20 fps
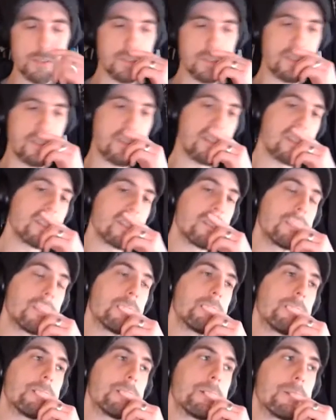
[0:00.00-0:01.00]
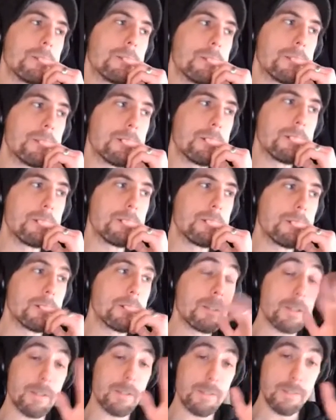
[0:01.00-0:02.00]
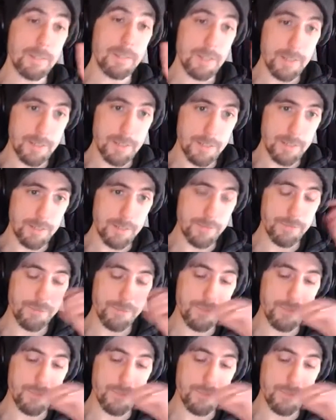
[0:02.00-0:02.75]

that Kathleen Kennedy,